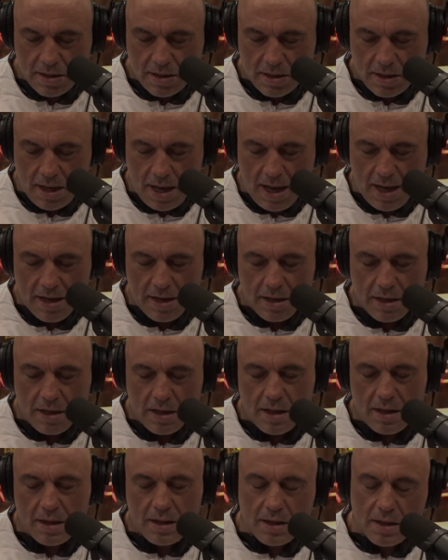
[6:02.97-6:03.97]
And
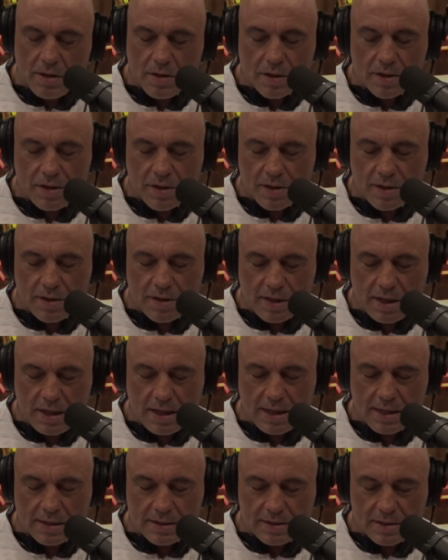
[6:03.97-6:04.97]
the thing
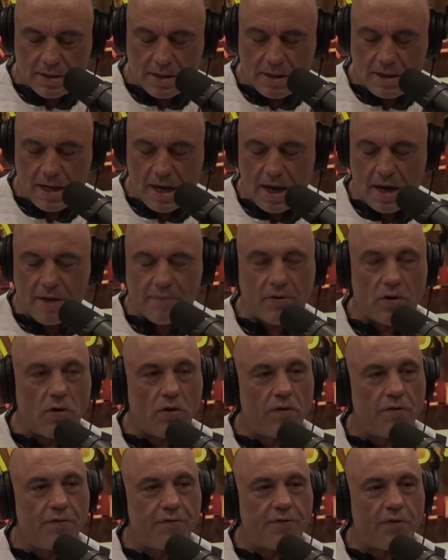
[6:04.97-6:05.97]
is, I have a
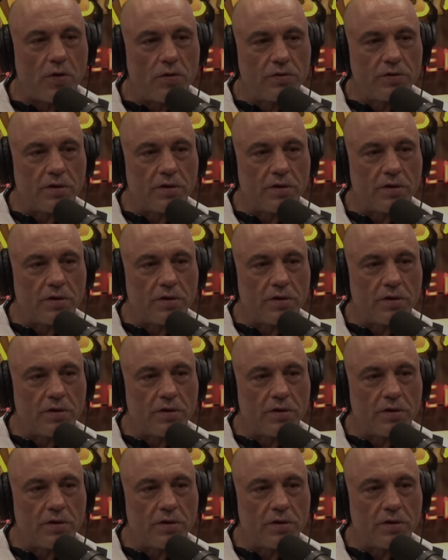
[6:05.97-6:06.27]
whole folder.